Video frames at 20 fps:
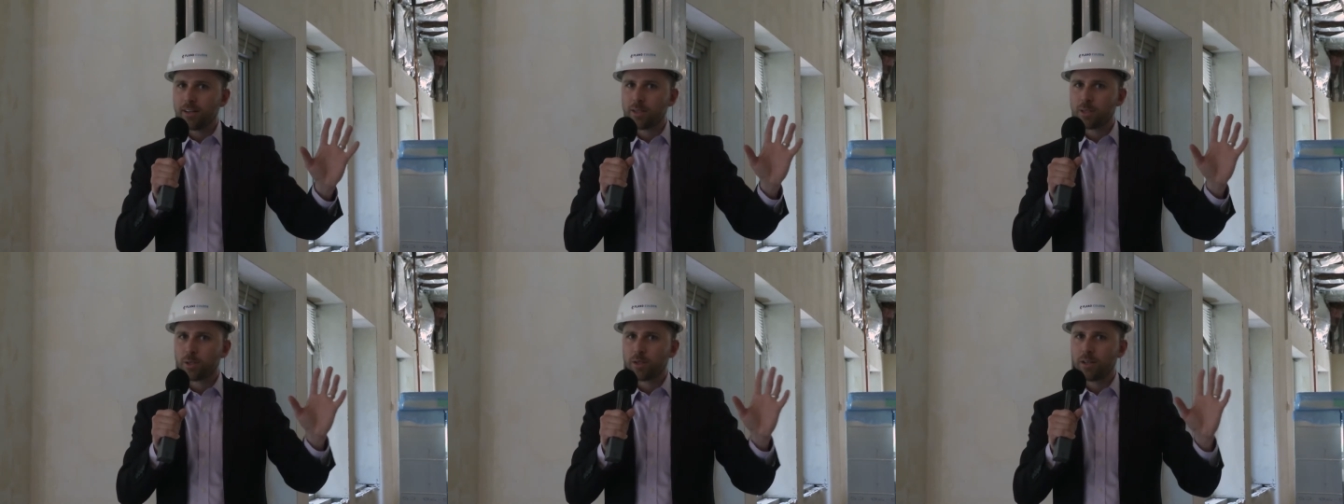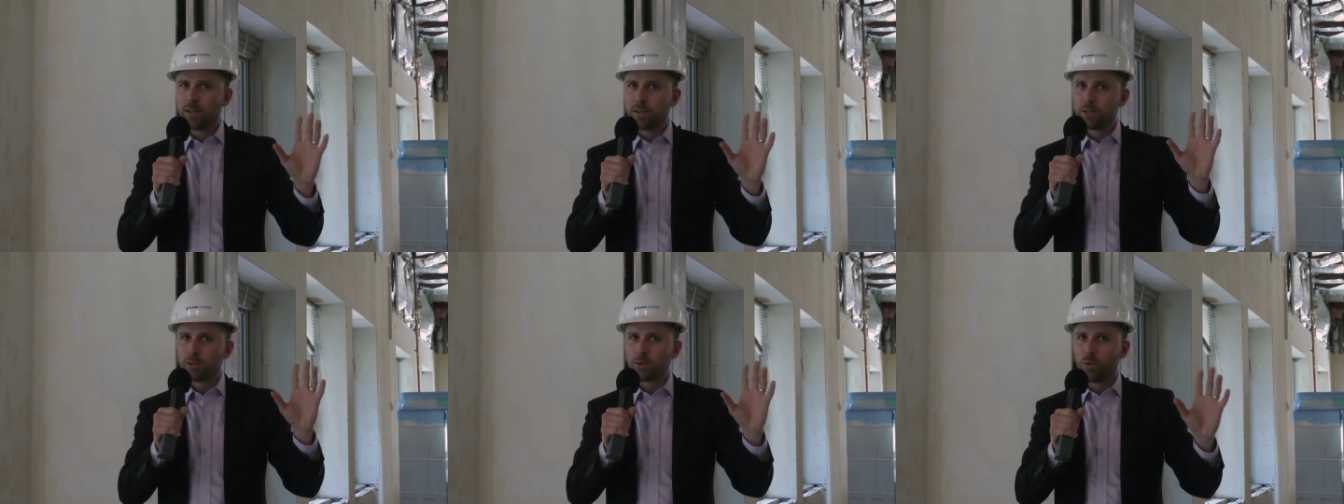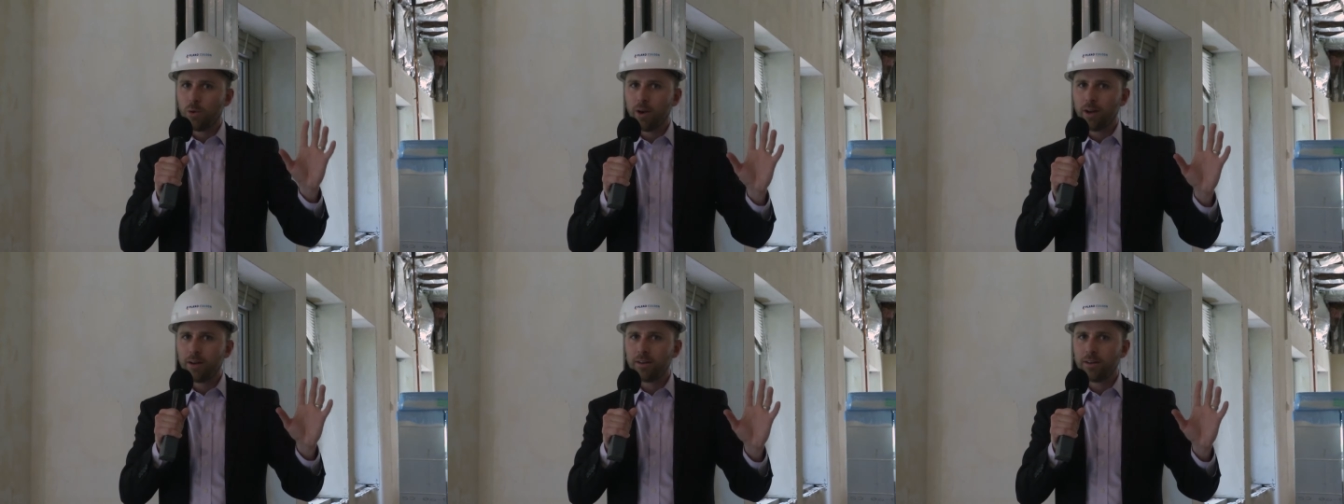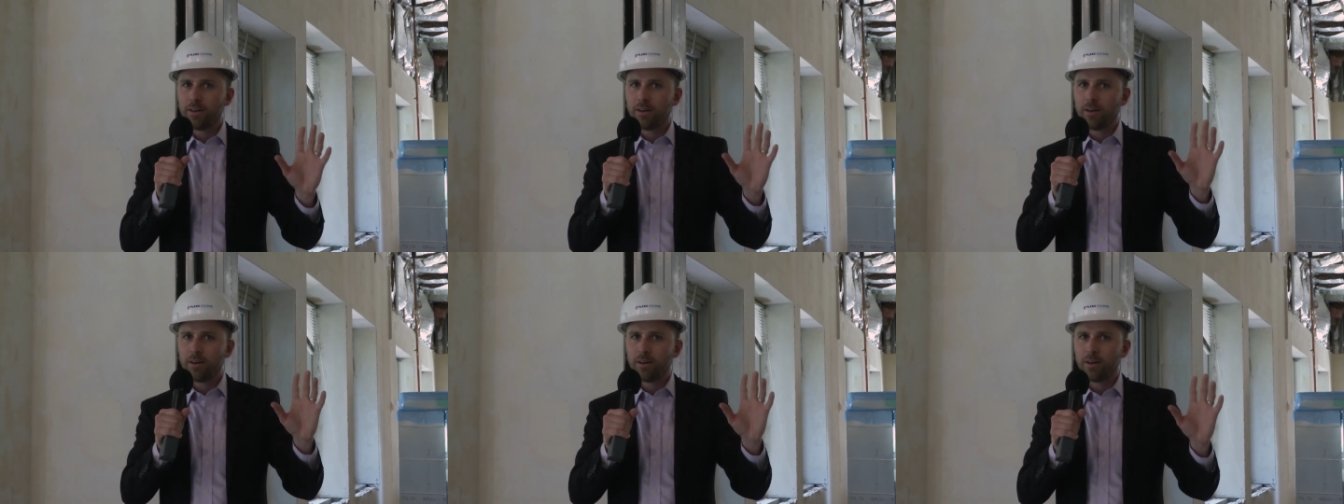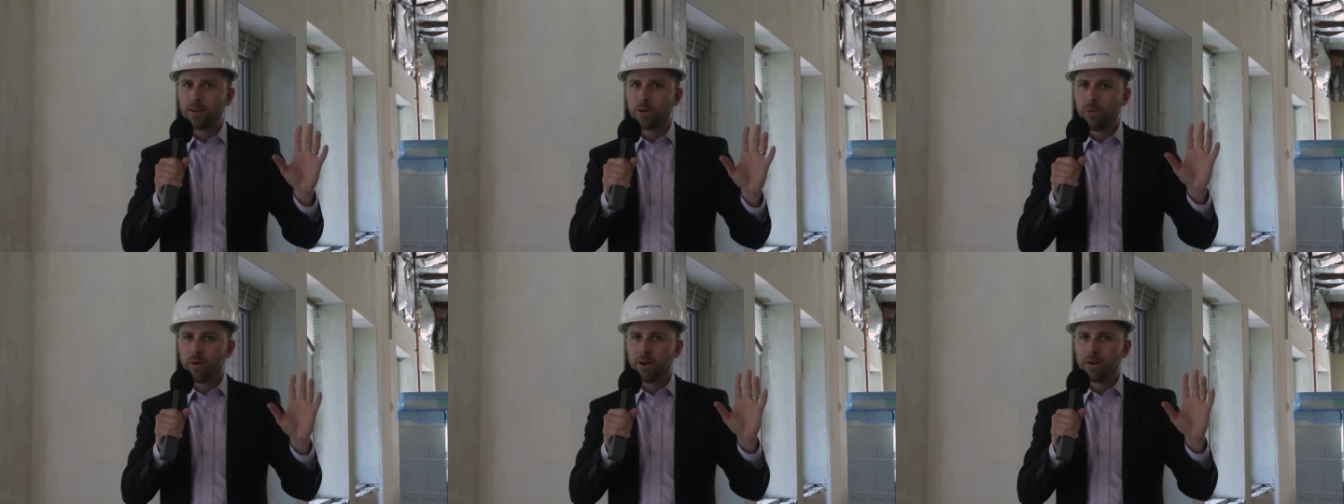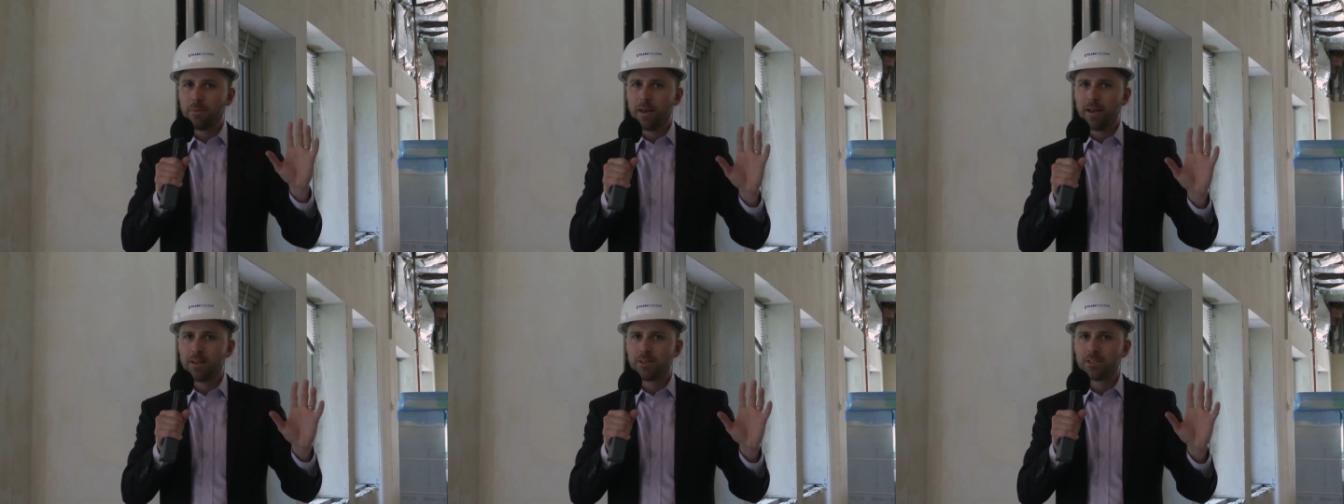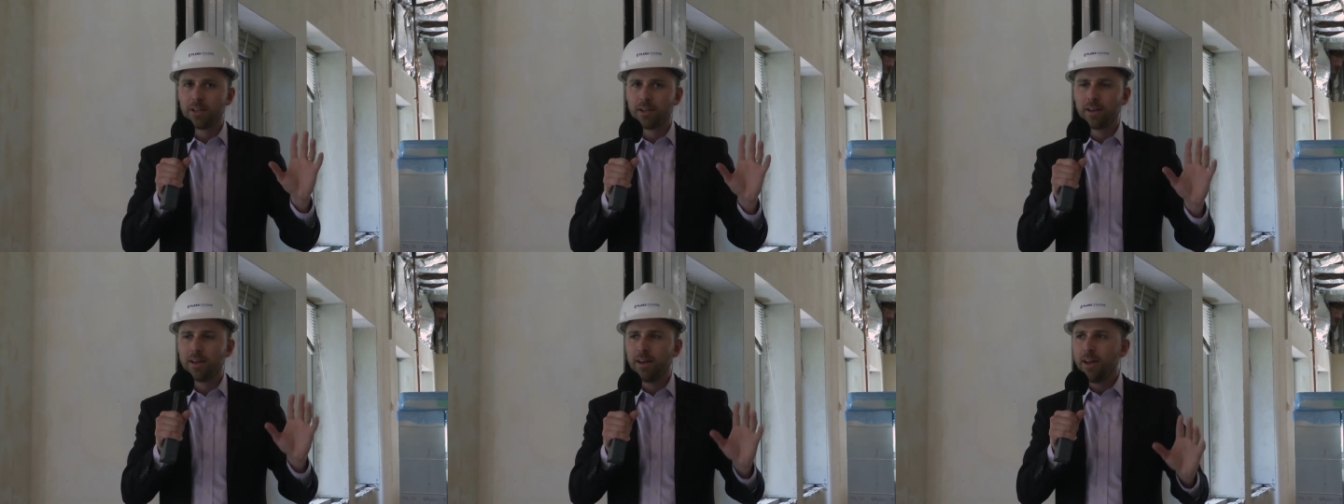It's quite
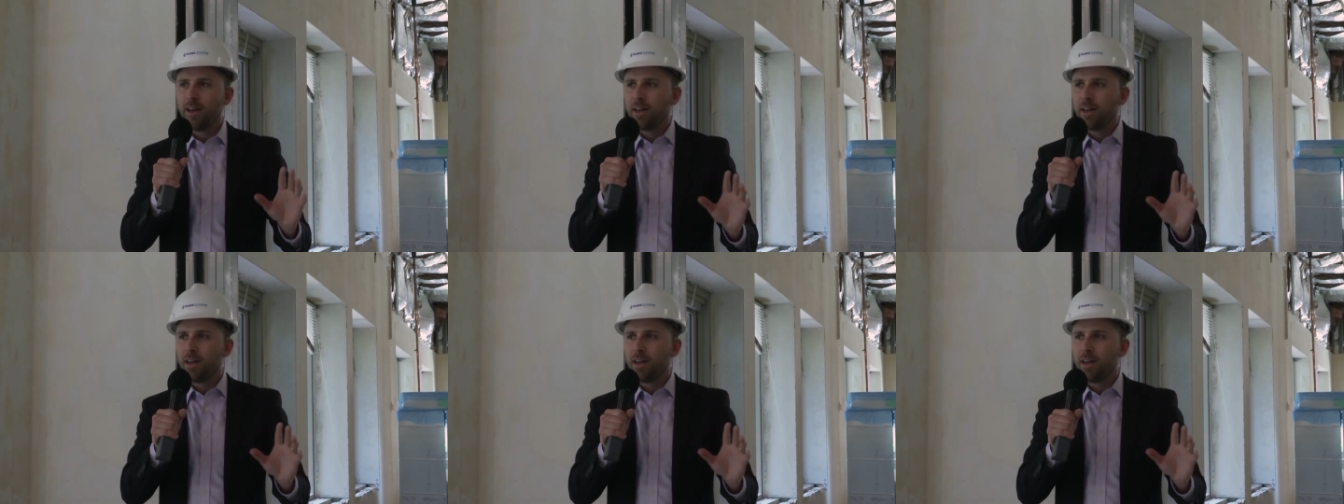amazing.